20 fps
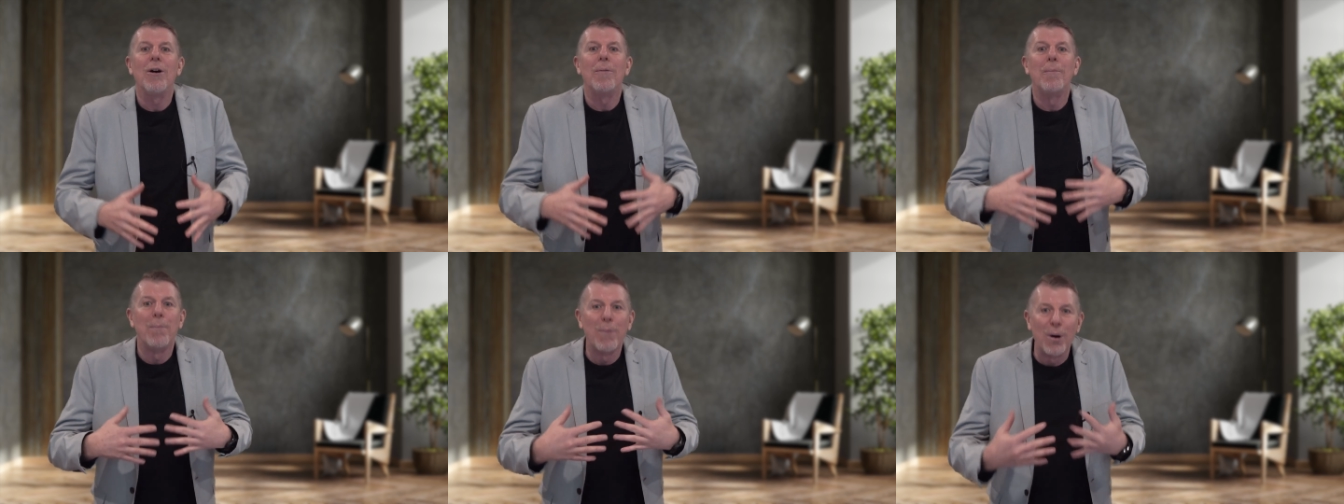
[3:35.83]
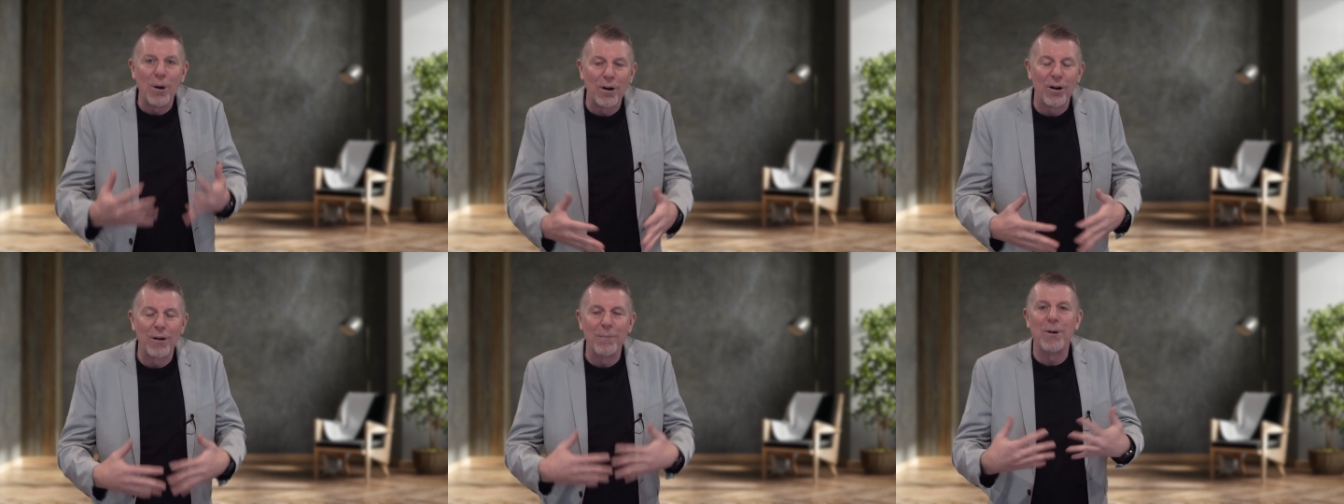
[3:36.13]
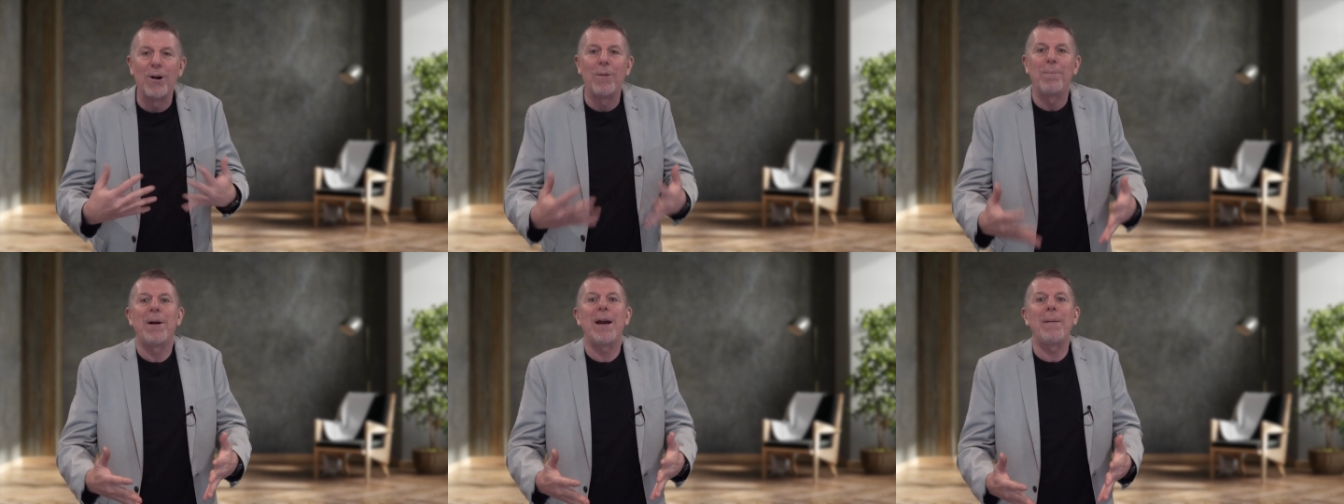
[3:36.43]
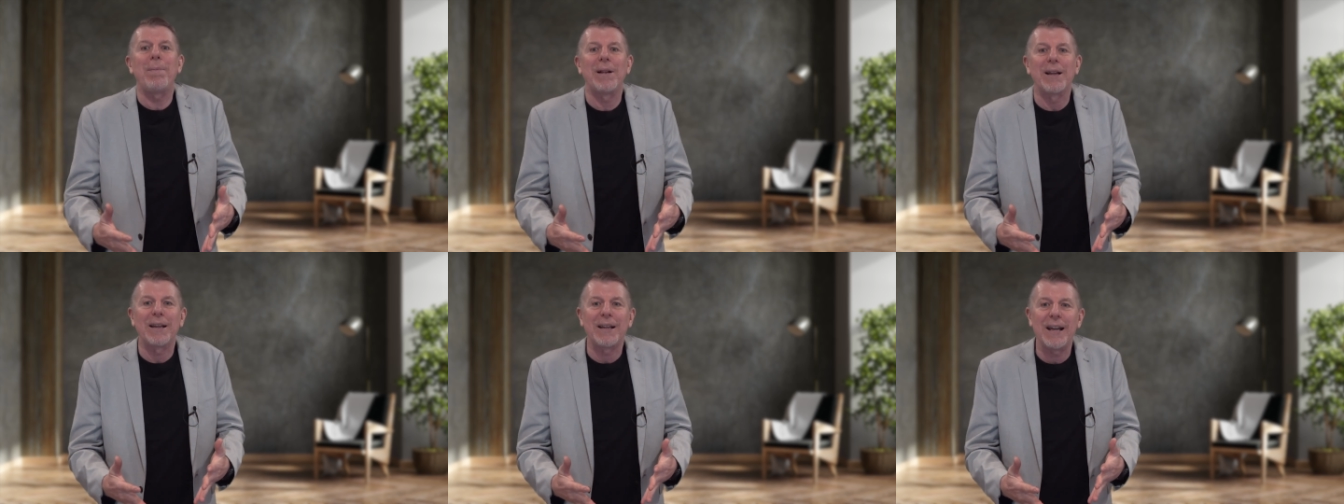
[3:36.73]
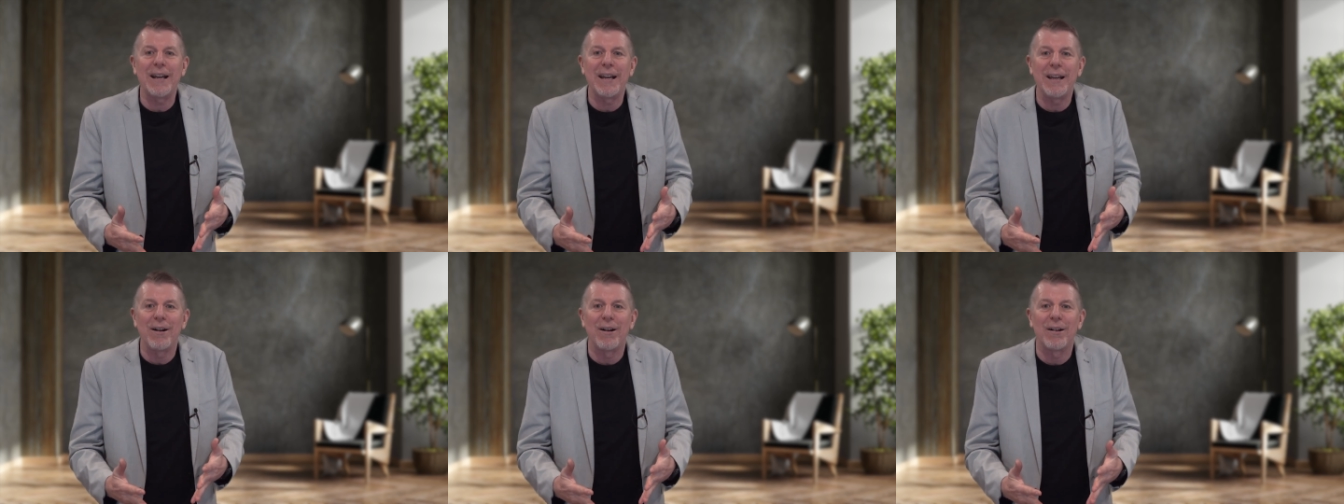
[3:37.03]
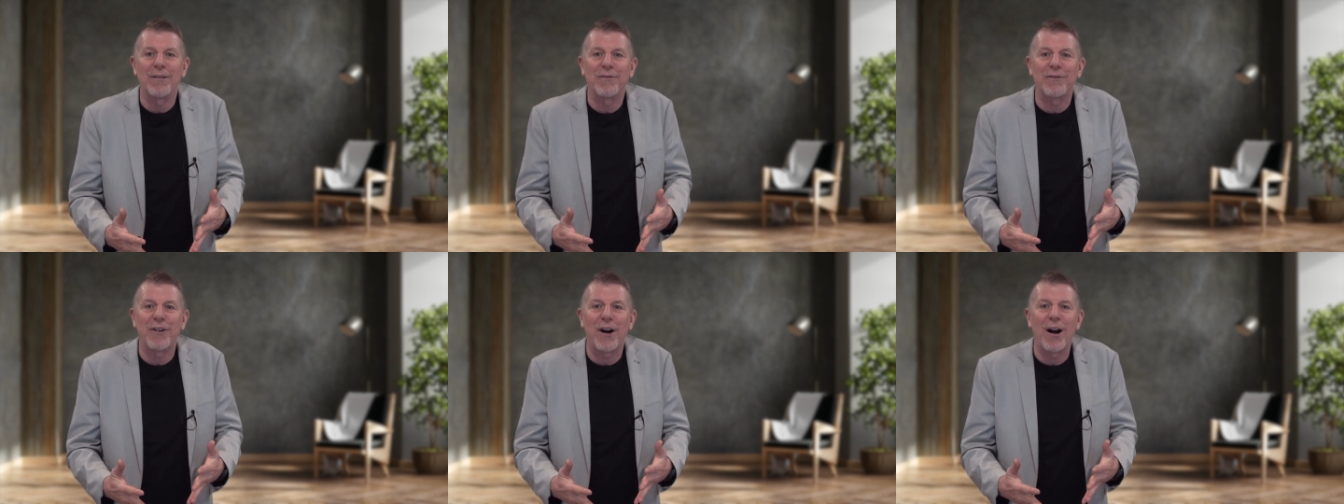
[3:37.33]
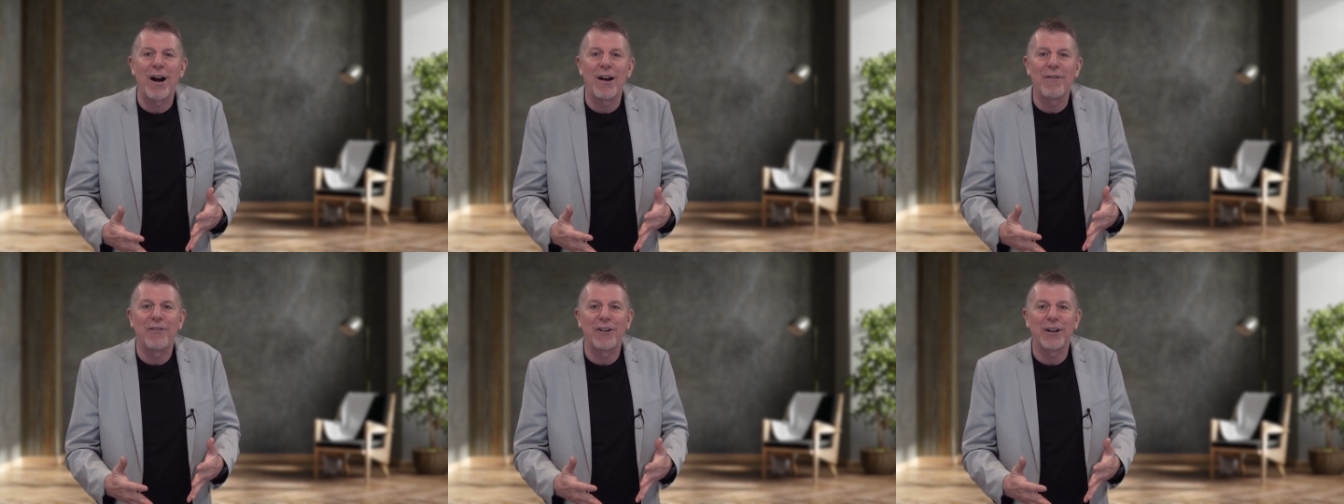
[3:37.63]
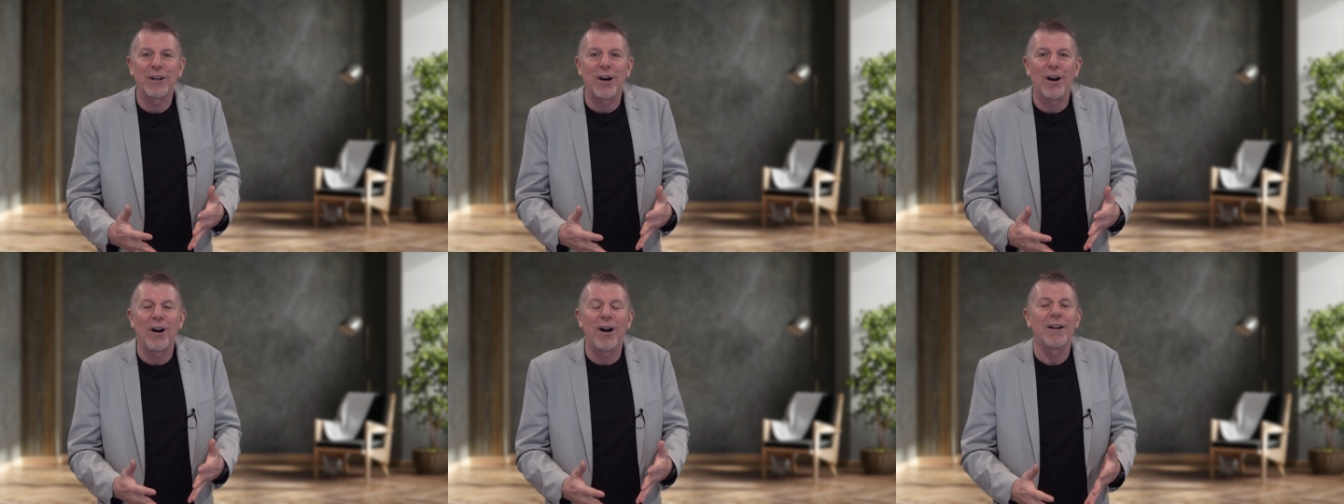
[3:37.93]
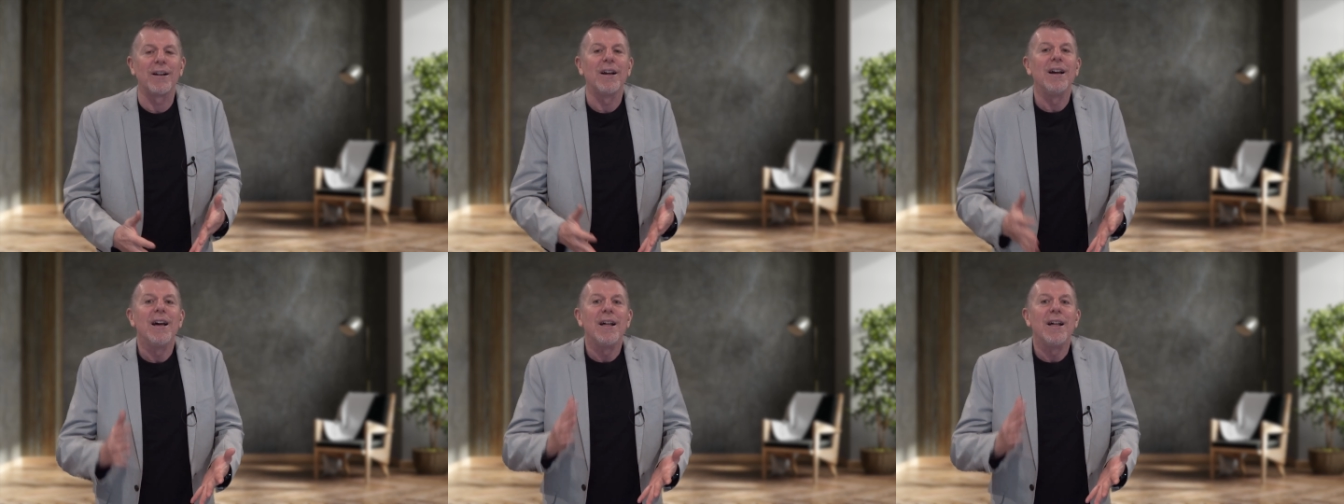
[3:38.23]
more and more people are getting on fire for God.